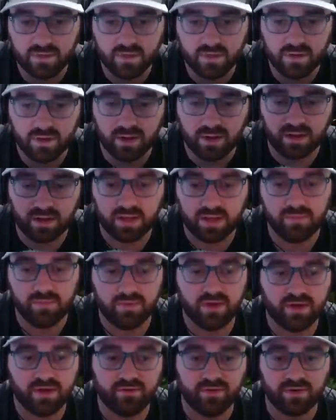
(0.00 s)
I can keep
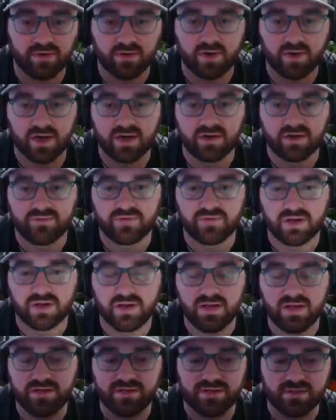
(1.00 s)
covering ground if I
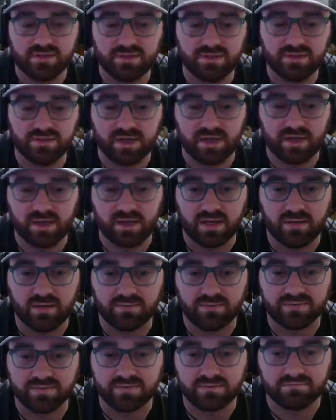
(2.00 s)
need to, and I'm
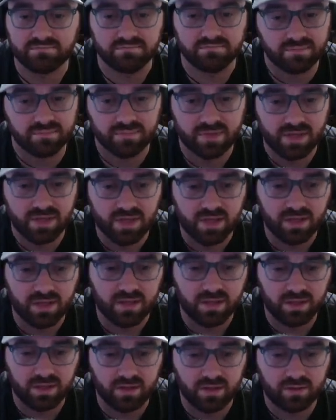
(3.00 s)

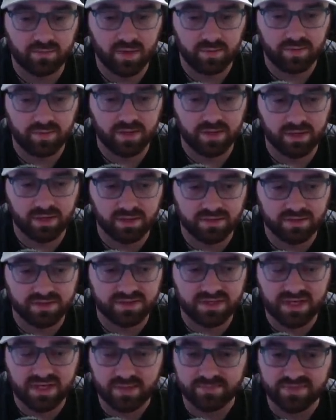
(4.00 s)
healing my player at the
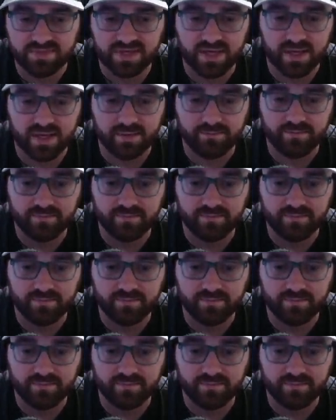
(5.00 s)
same time.